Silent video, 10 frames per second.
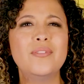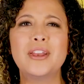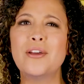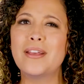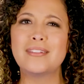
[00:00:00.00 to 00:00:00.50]

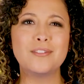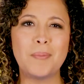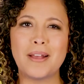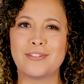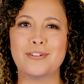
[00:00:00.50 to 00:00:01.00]
video isn't
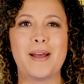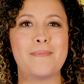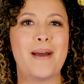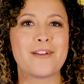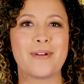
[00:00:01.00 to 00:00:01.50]
sponsored by
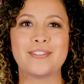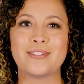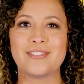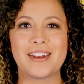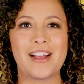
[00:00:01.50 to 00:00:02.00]

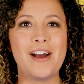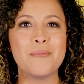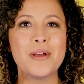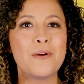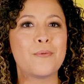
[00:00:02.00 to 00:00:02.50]
micrentals.com.
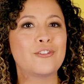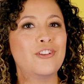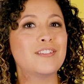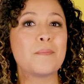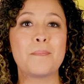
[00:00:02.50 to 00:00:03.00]
We're
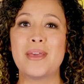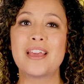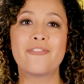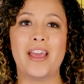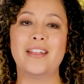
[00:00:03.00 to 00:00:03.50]
just big
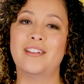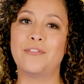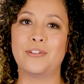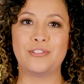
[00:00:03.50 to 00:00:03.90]
fans of their